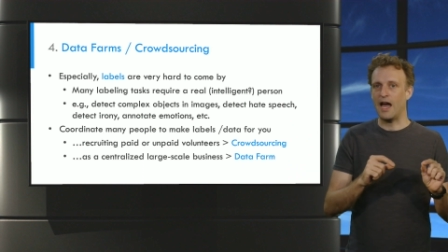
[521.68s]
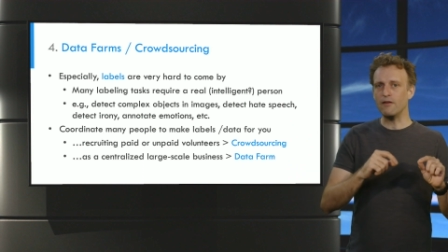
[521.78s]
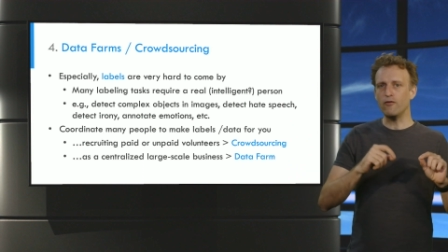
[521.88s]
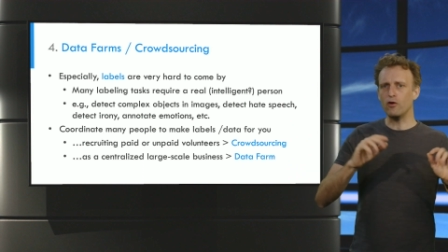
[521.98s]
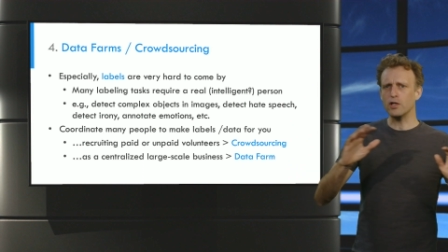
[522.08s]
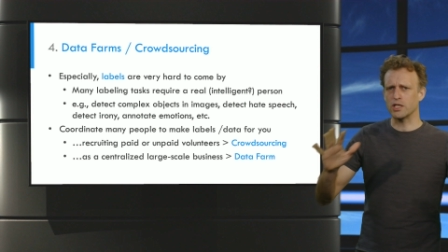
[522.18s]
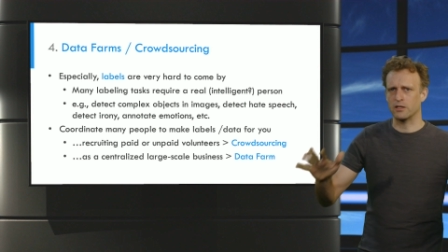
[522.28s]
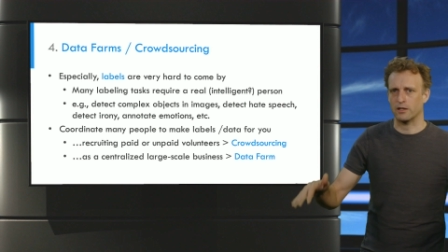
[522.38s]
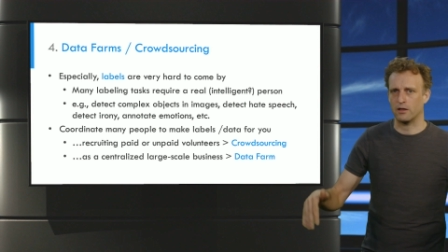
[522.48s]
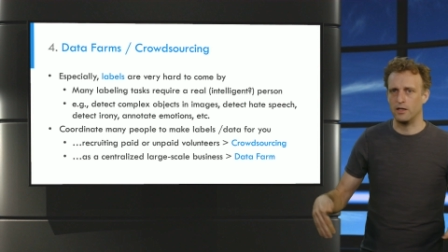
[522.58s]

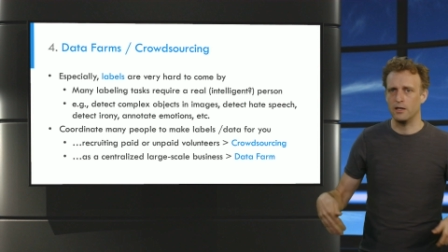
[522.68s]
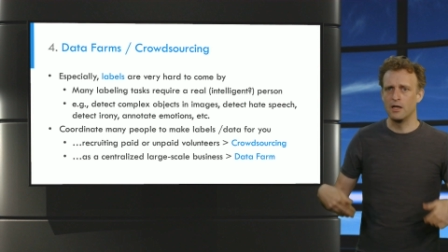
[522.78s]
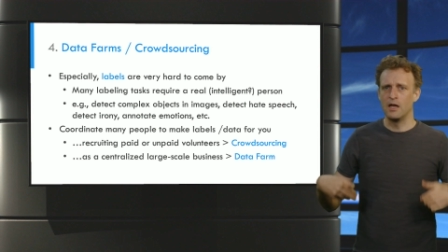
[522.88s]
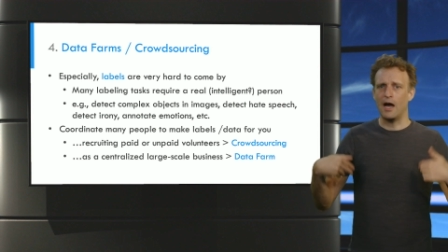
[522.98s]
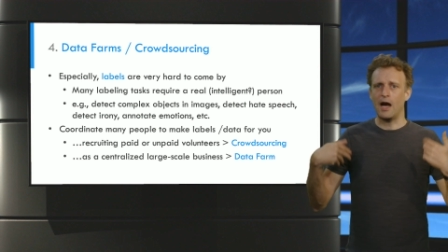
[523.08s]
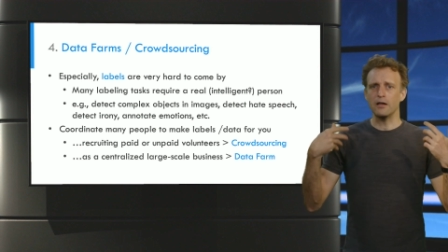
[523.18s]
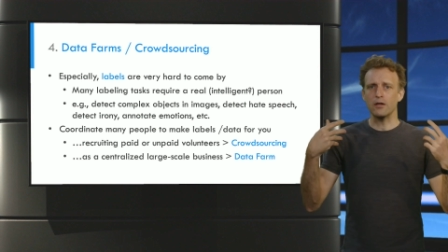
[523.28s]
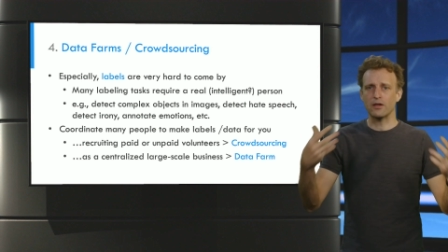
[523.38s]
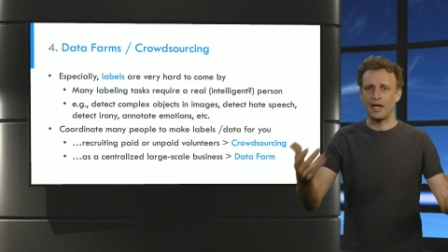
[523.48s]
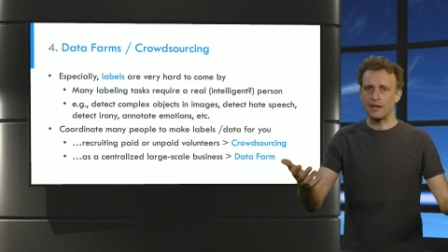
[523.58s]
Unfortunately,
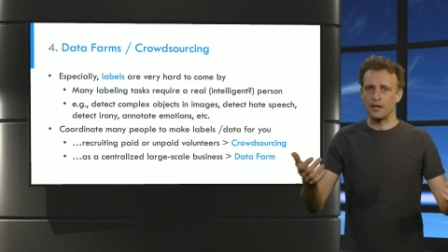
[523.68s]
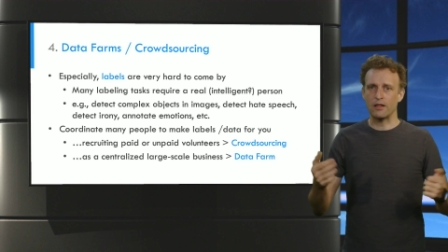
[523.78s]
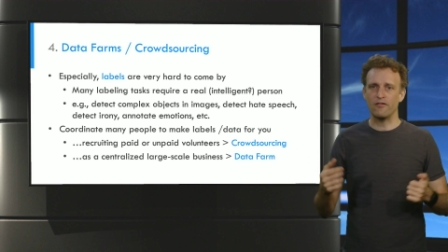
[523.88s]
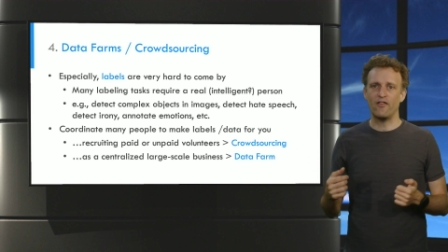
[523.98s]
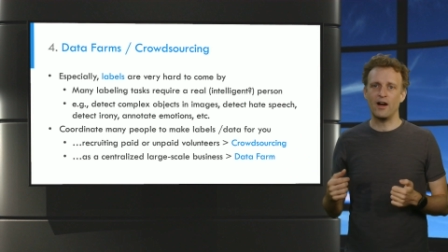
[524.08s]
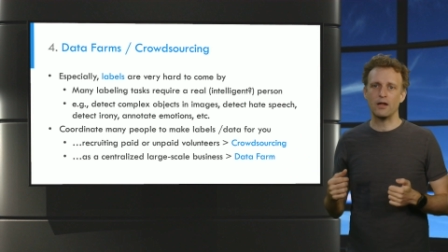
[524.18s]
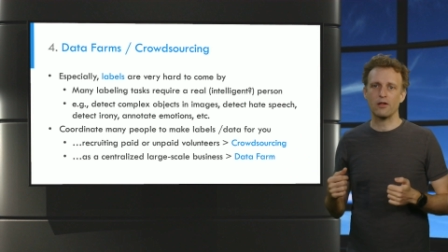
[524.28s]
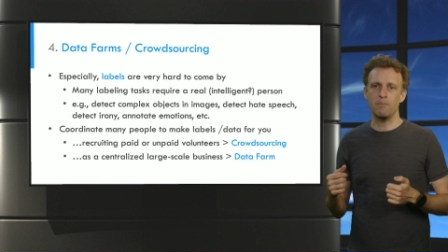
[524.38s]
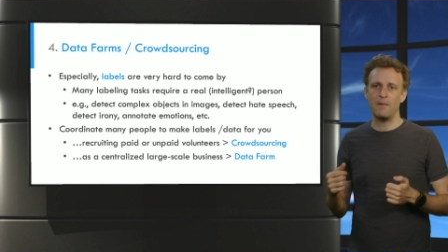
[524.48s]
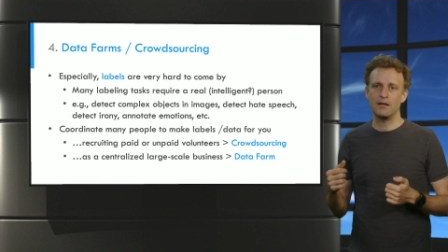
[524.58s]
understanding the finer
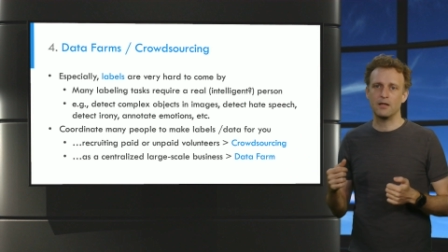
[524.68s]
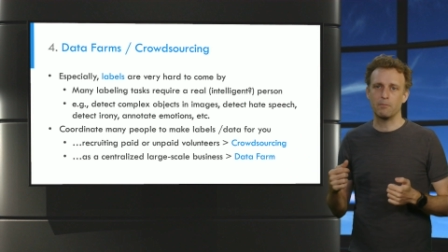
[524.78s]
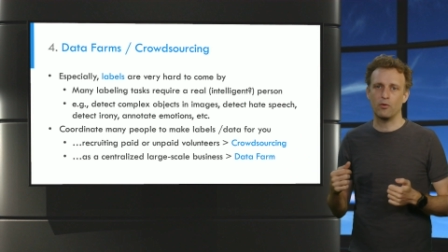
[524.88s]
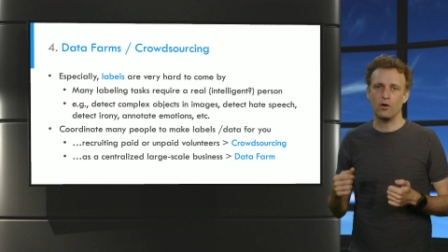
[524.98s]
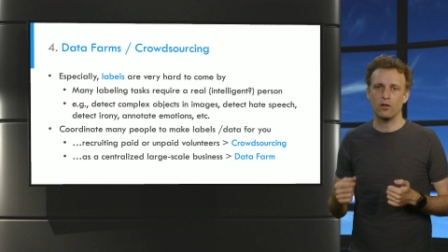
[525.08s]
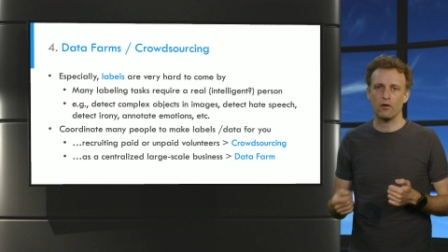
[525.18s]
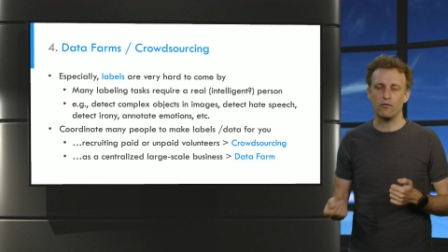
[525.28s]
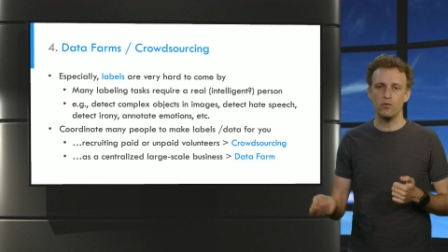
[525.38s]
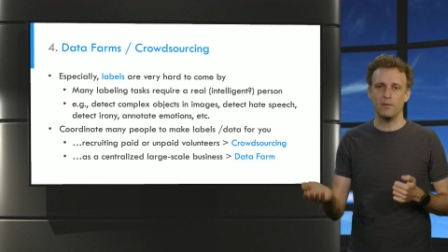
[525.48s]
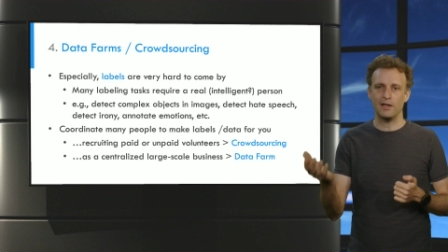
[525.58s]
semantic points
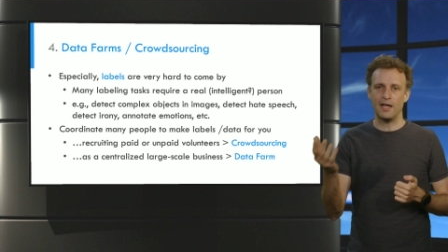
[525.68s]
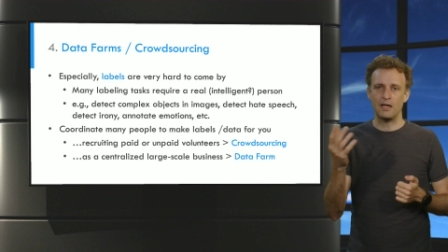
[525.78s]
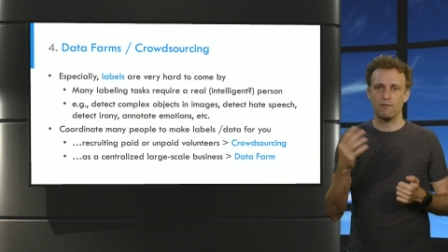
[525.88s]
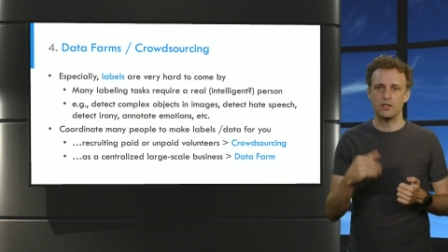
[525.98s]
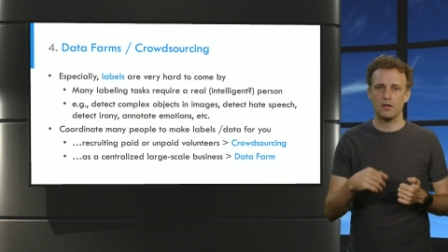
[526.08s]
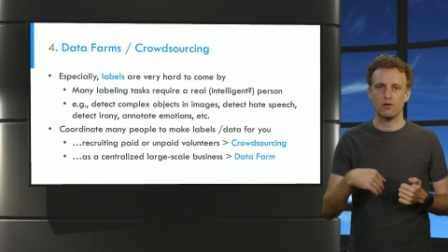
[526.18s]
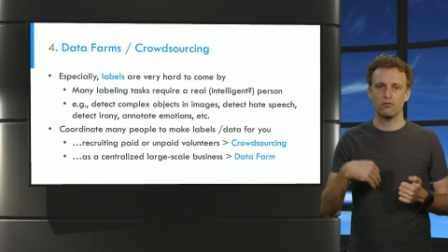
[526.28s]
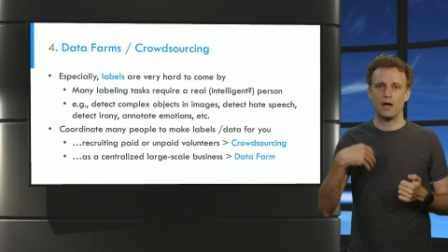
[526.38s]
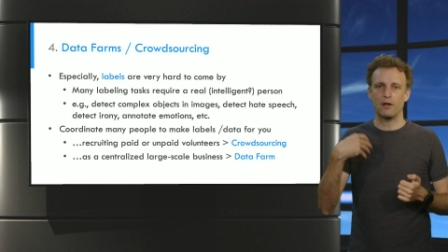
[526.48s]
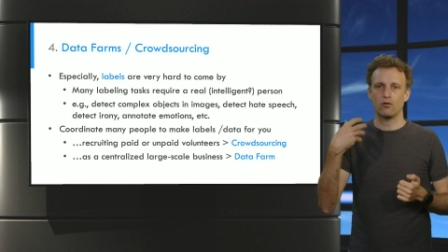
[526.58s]
of human language is a
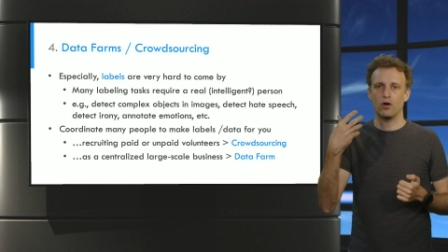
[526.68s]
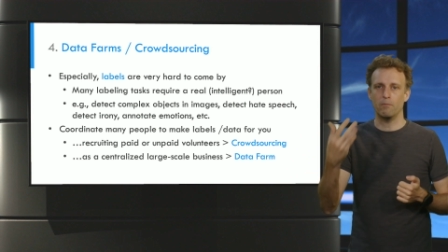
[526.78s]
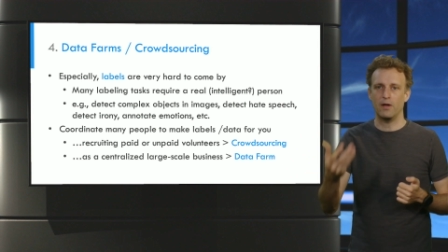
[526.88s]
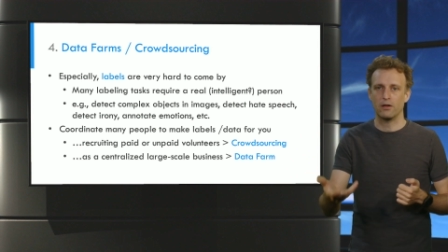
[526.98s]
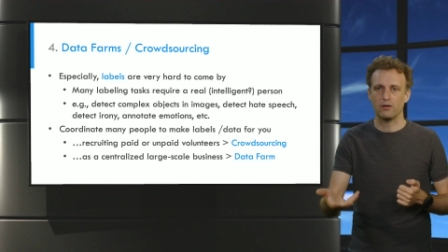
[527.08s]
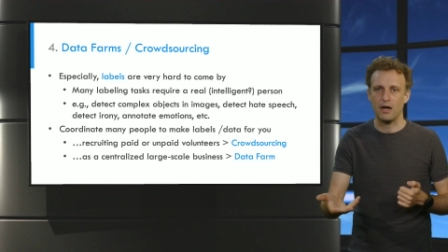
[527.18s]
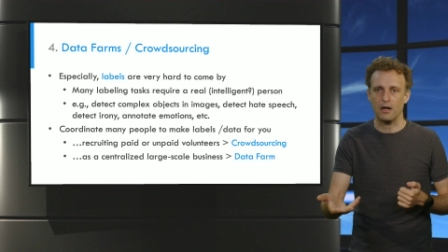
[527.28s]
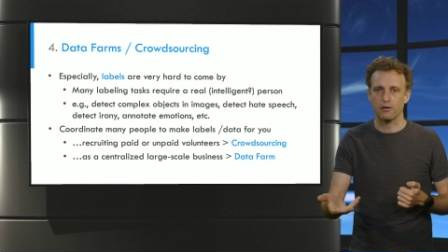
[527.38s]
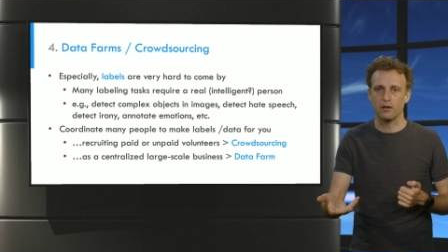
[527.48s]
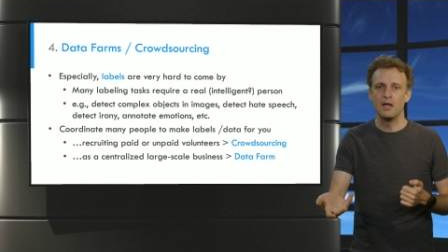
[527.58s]
rather complex
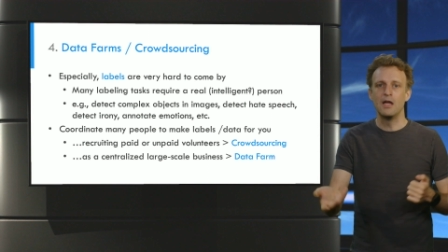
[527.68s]
task,